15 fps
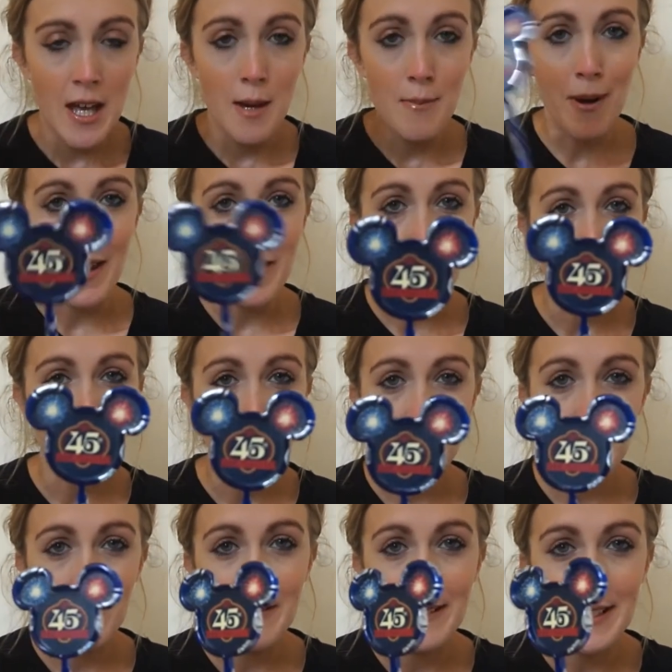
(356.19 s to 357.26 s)
but I thought these
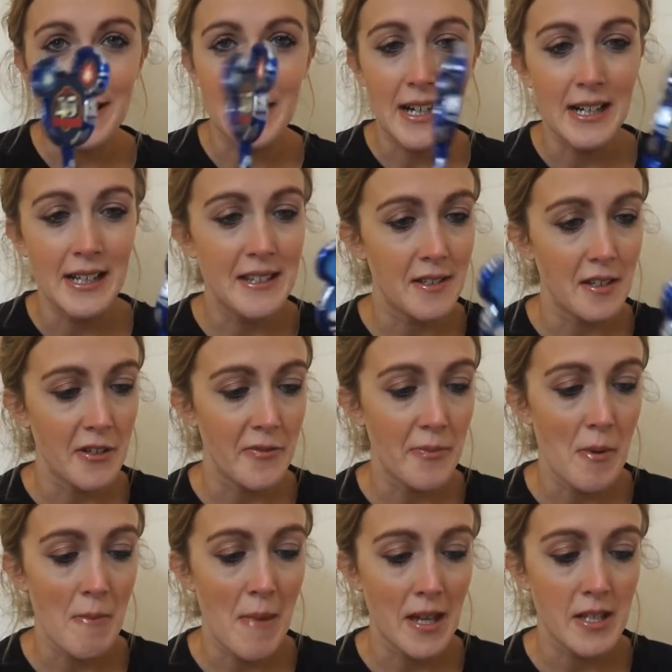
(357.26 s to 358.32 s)
were a really nice sort of
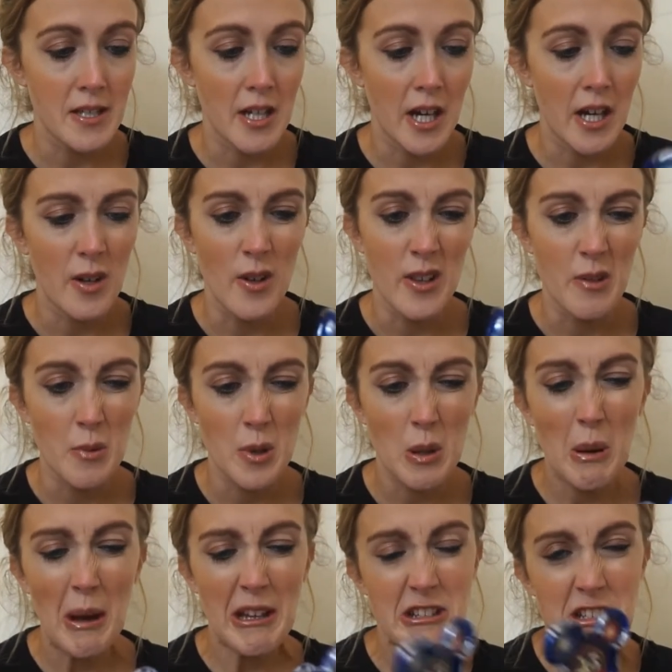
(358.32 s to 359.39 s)
memento, and they were
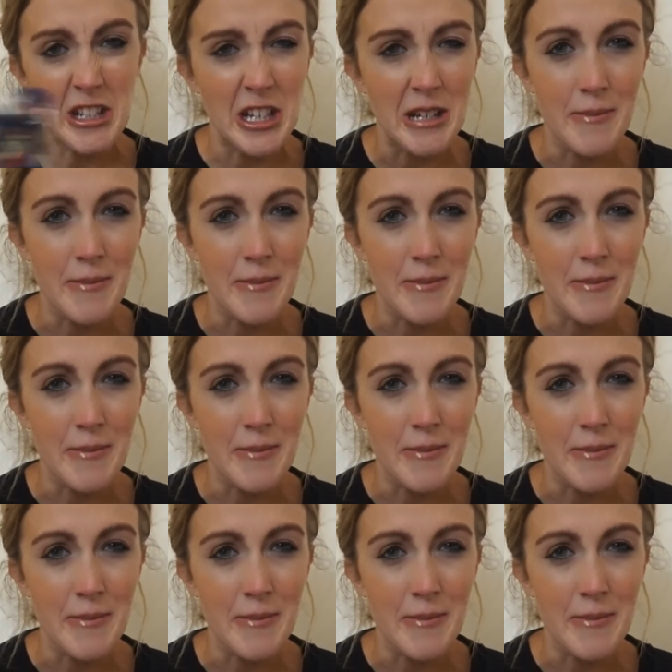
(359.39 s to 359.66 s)
quite cheap.